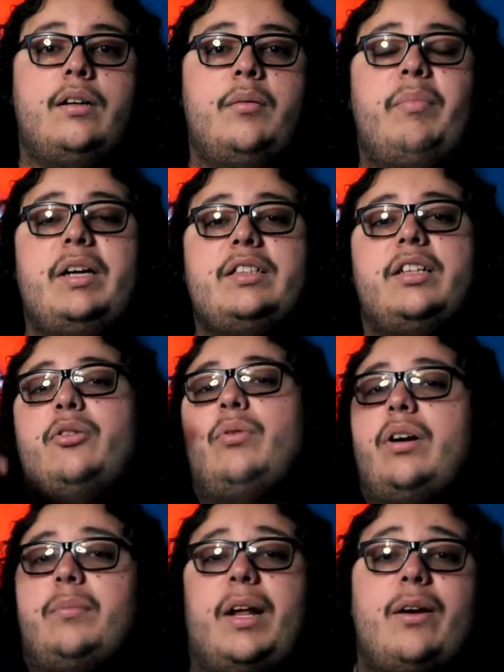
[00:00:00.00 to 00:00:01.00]
Basically gonna
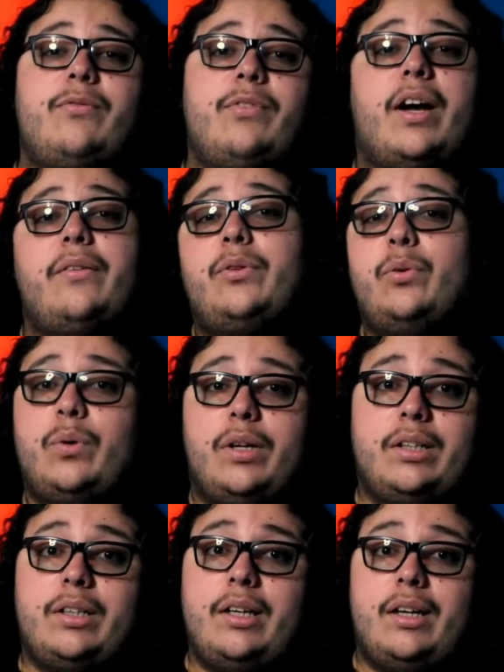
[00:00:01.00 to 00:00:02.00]
run them down 5 to
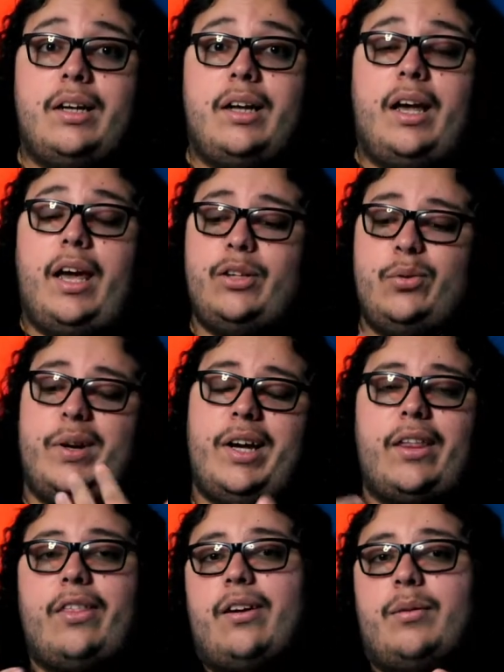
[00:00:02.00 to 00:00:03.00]
1. And the way
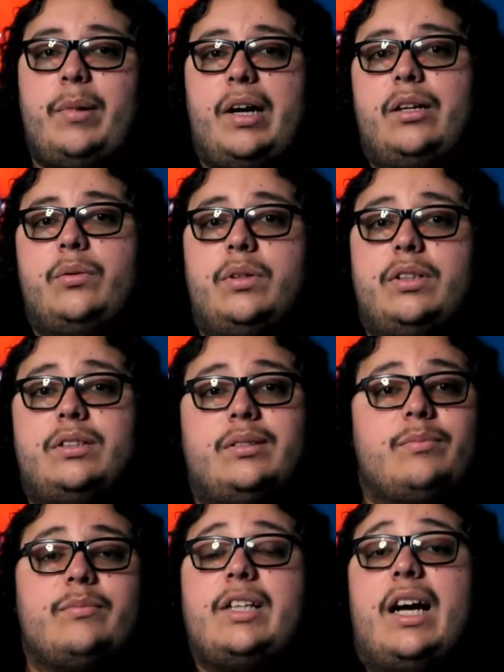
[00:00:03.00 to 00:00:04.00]
I thought about it was,
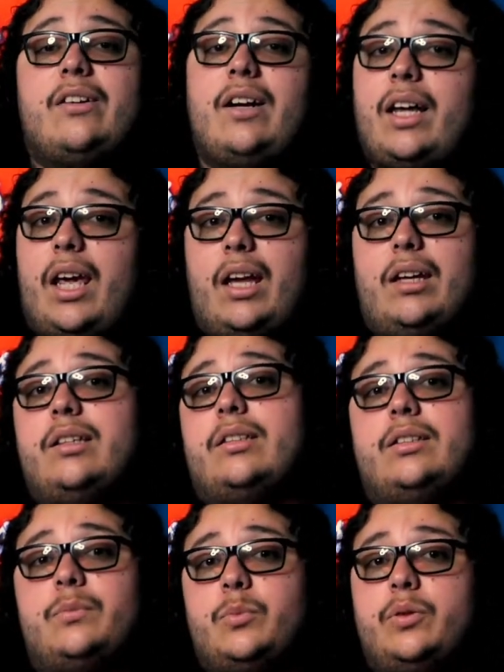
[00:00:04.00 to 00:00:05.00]
I don't like any of
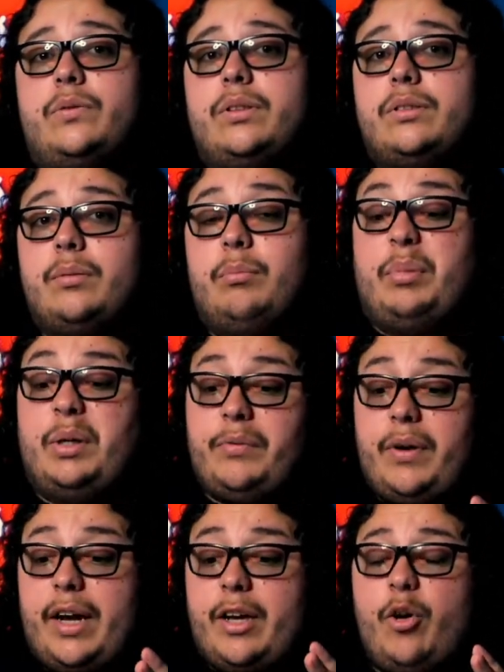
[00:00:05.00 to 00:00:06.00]
these movies. But if
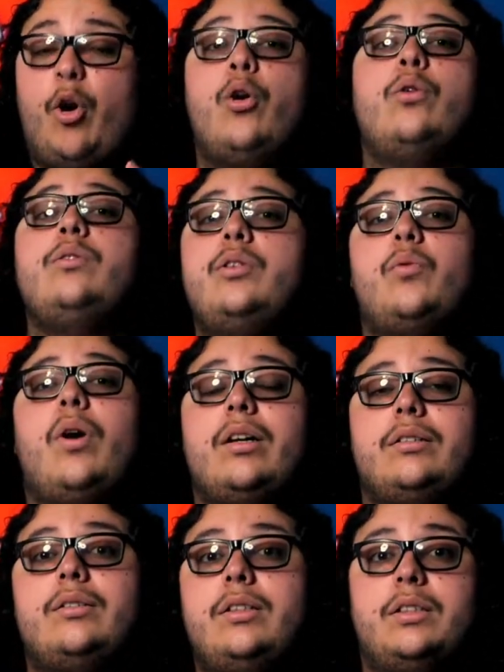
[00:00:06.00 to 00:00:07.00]
I could only
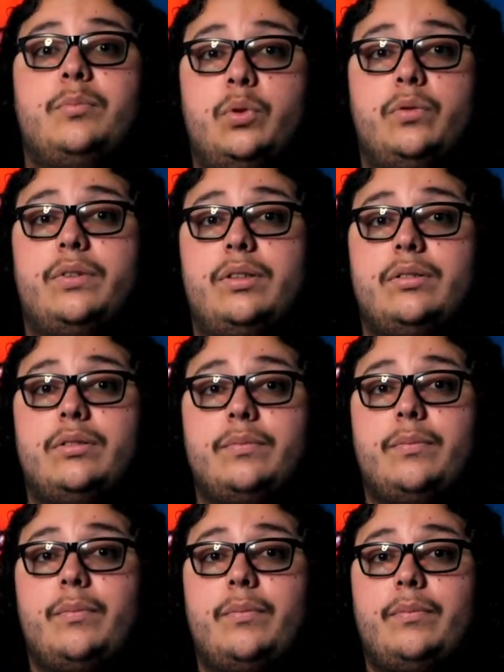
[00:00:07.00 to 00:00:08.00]
watch these movies,
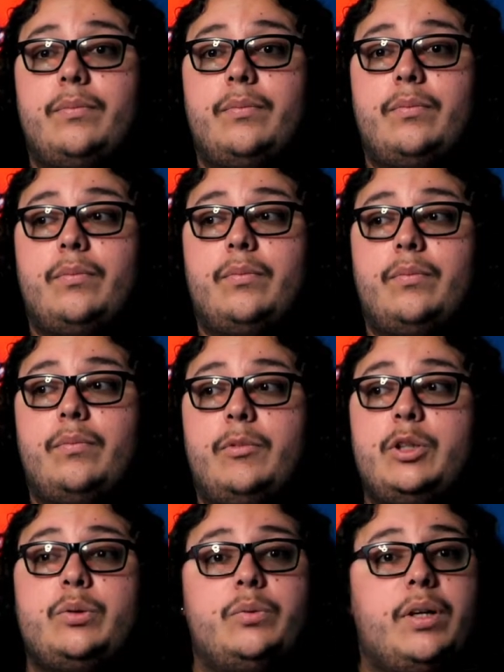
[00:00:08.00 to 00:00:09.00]

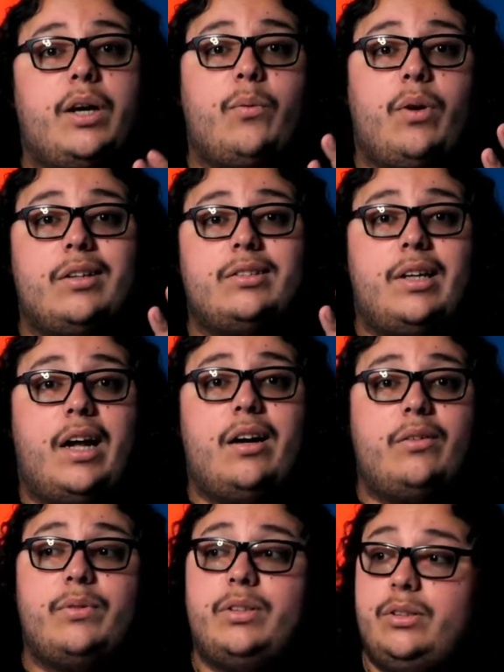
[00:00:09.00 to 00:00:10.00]
which one would I watch
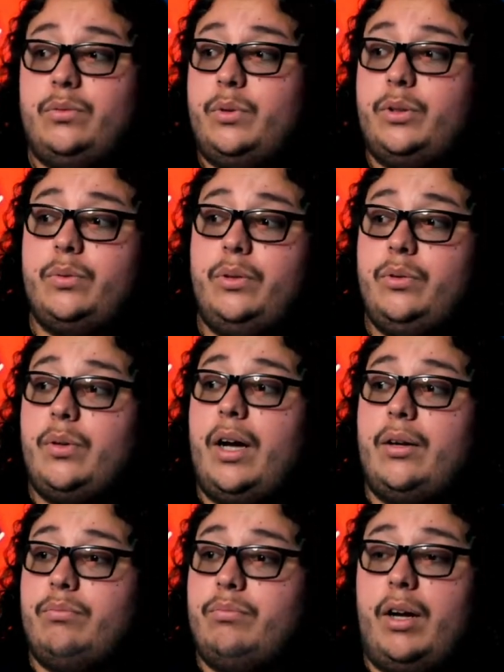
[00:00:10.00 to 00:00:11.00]
now versus which one do
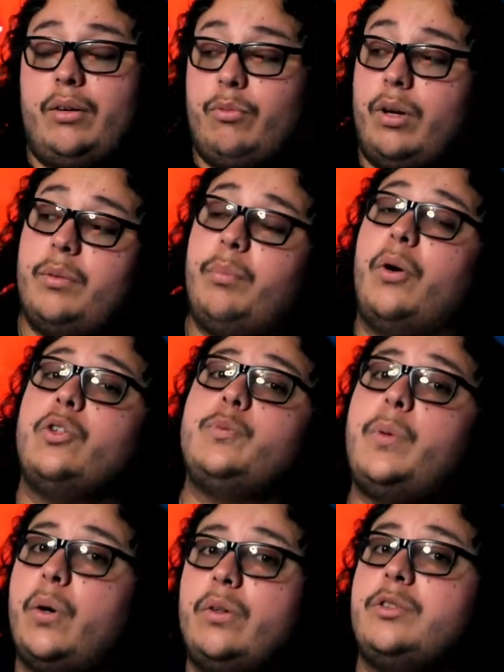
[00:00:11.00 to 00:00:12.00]
I want to
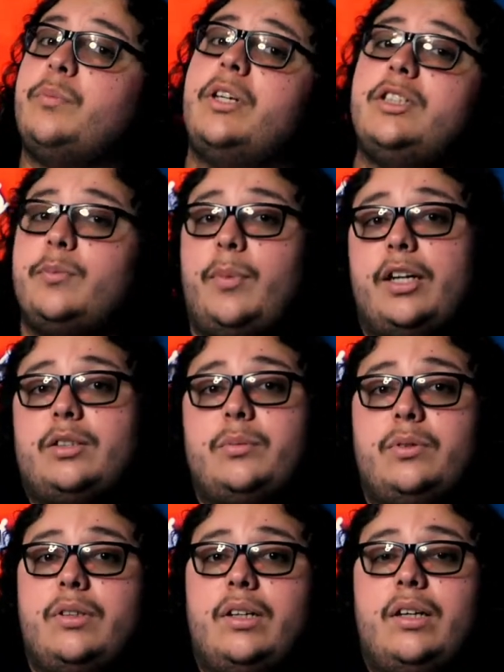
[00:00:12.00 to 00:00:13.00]
postpone as much as possible?